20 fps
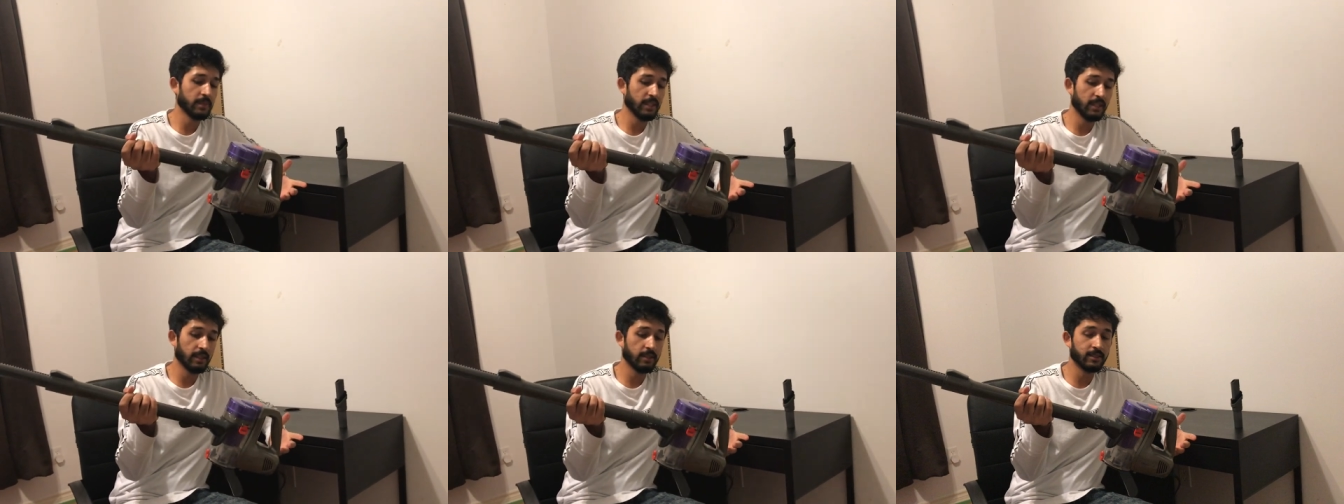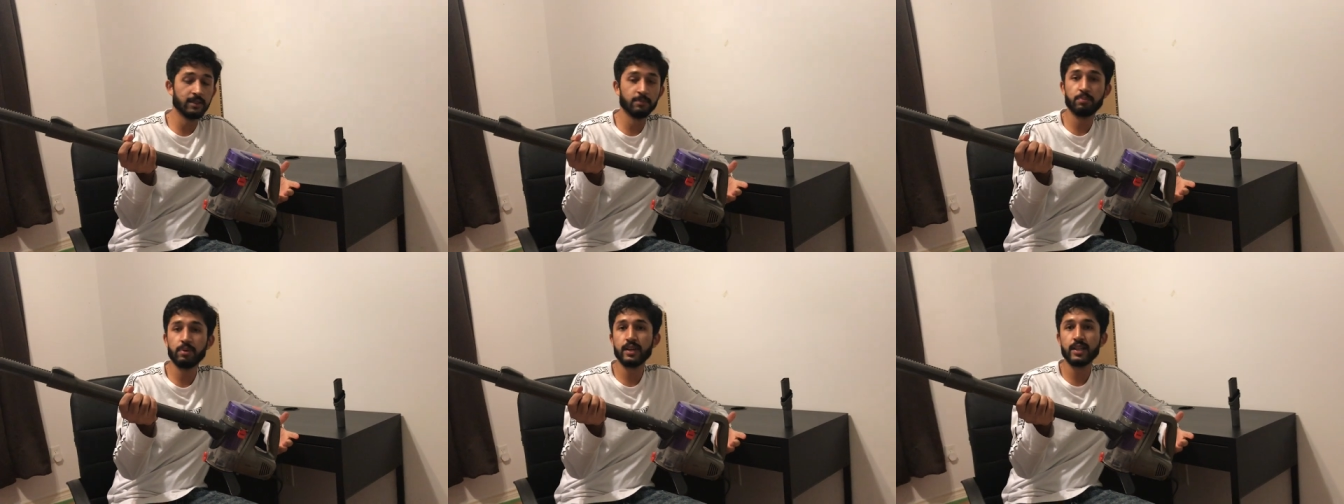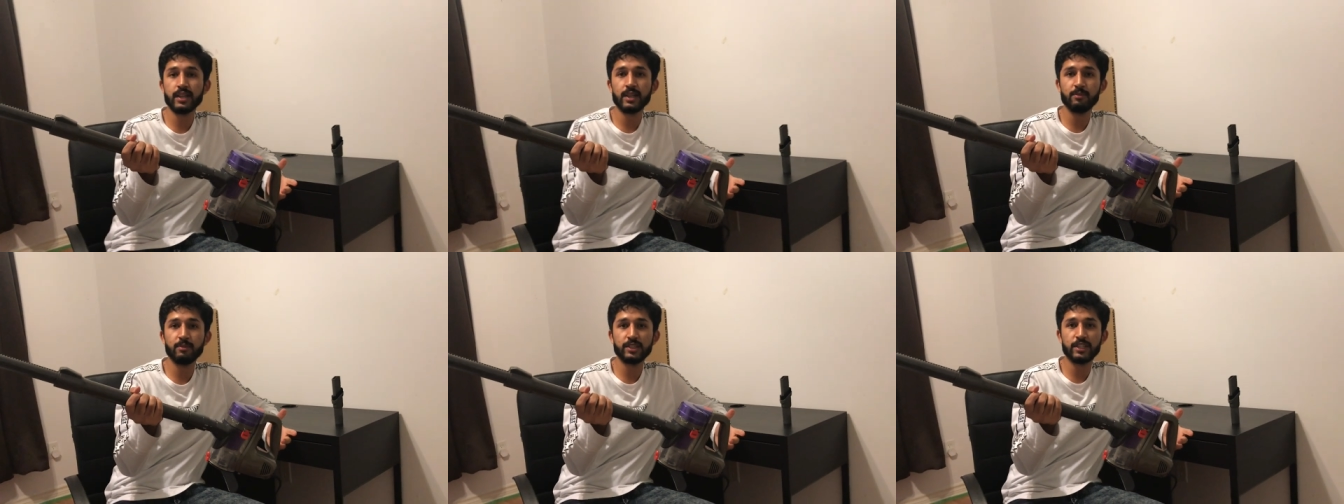It's a pretty
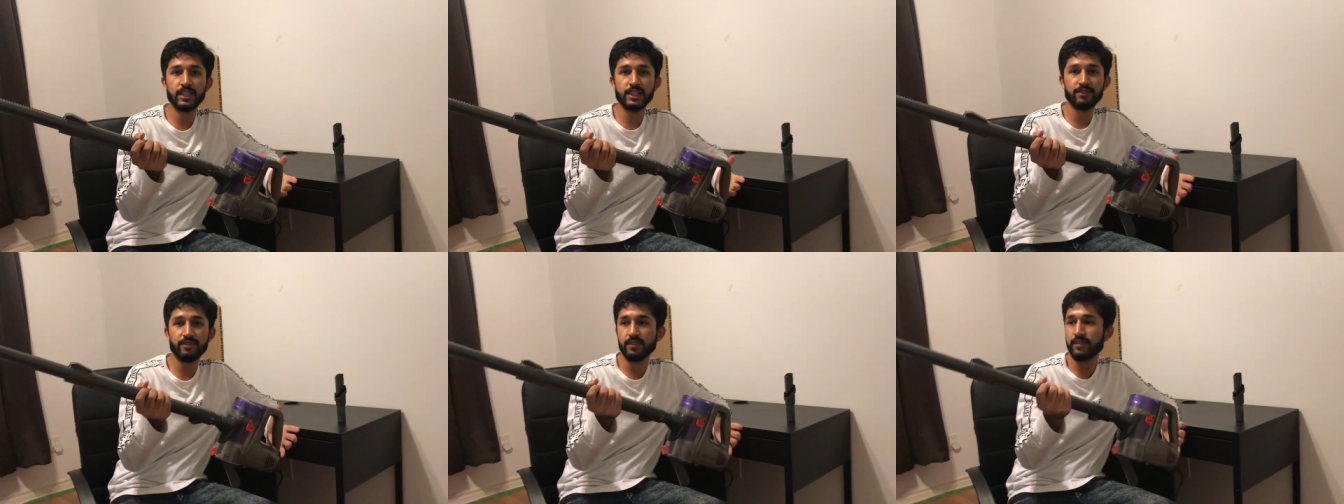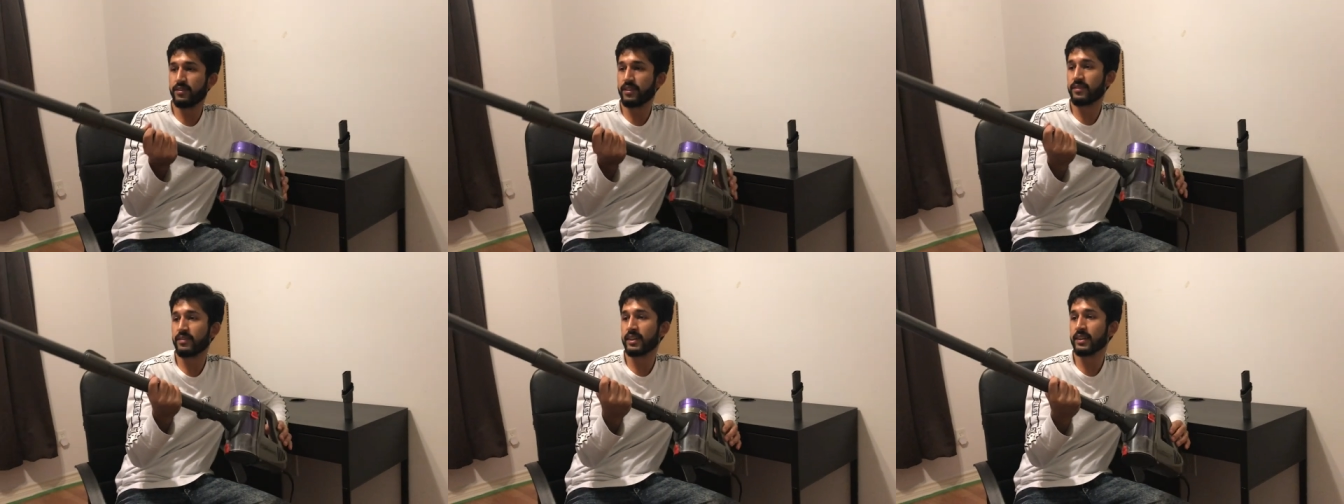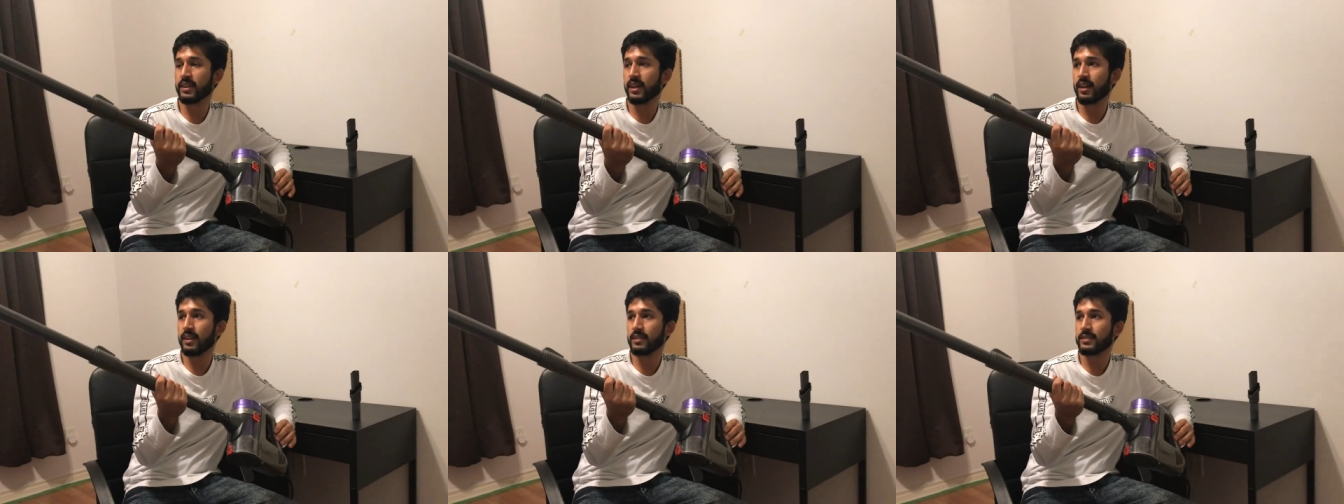good machine for
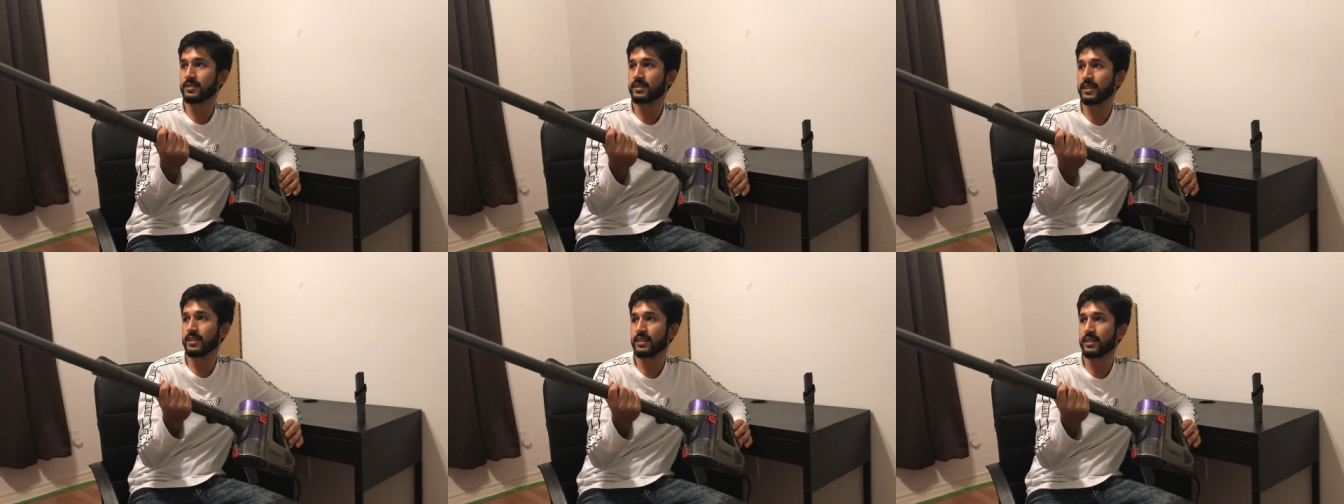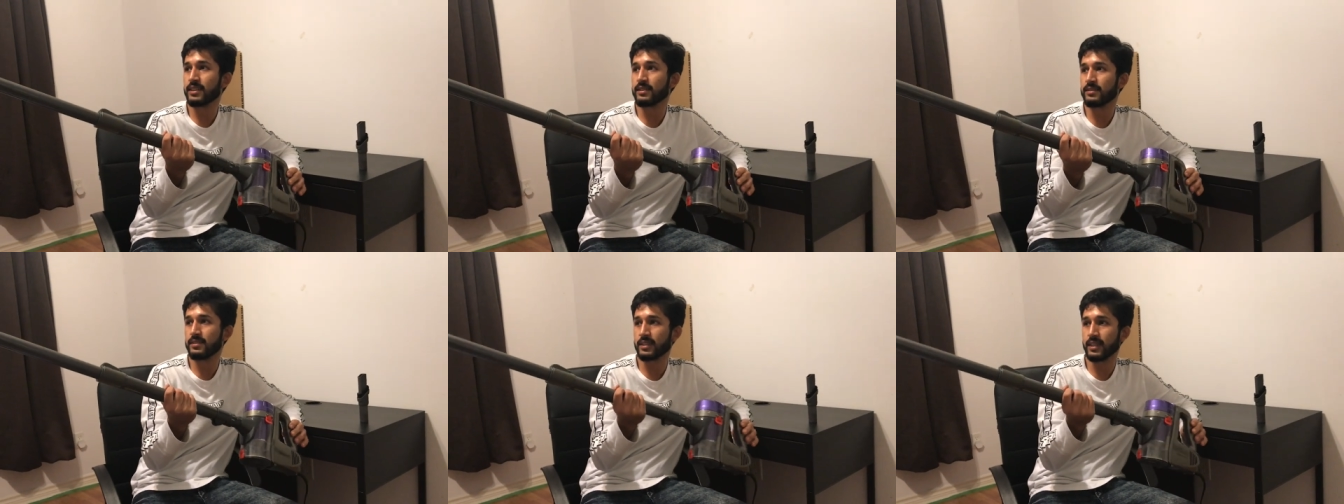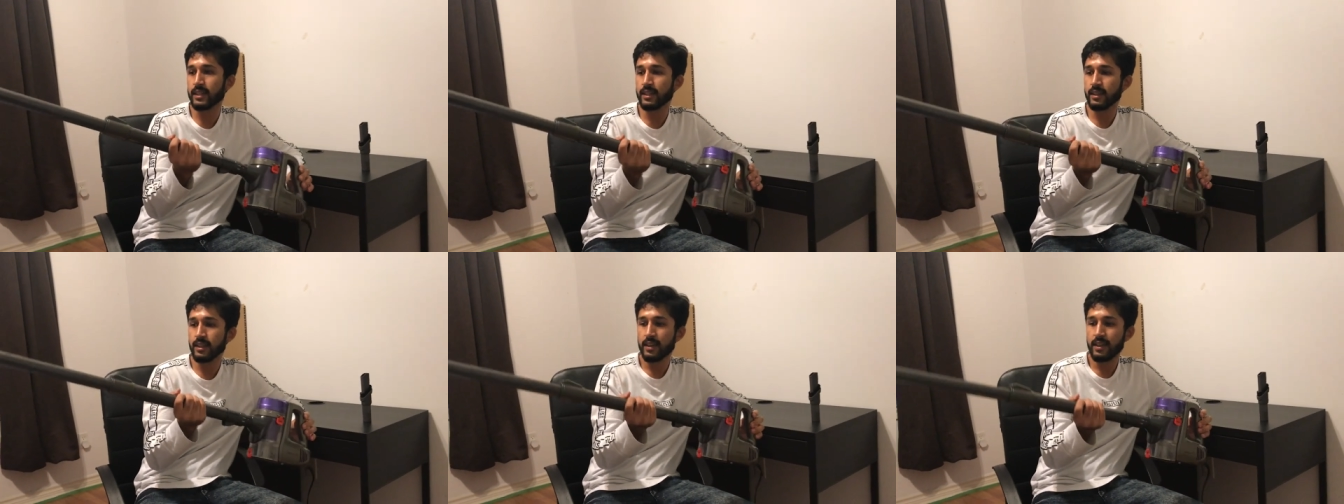$15, and you can
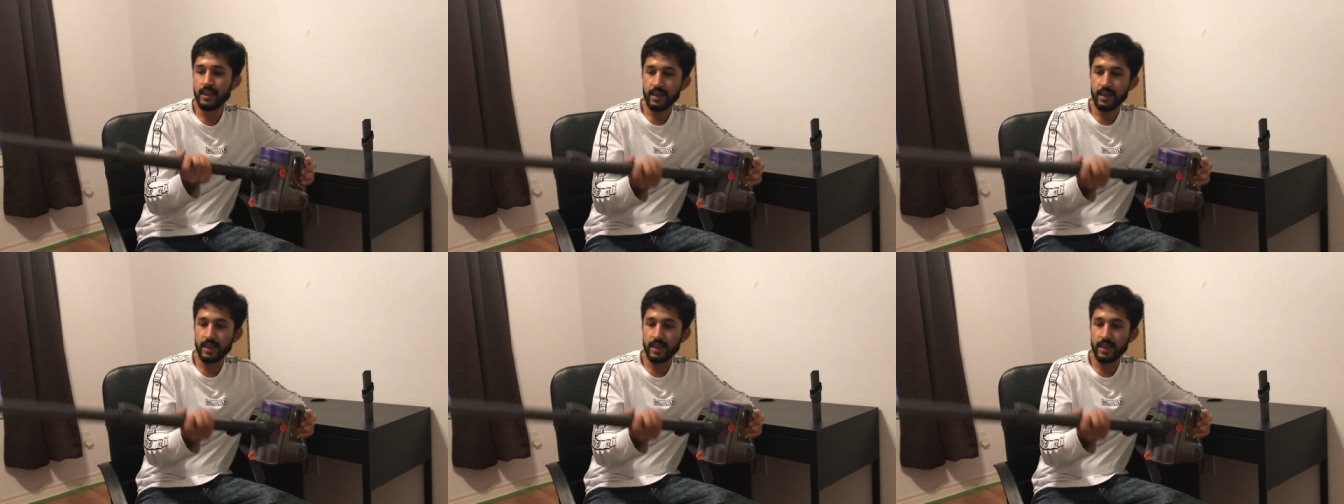see.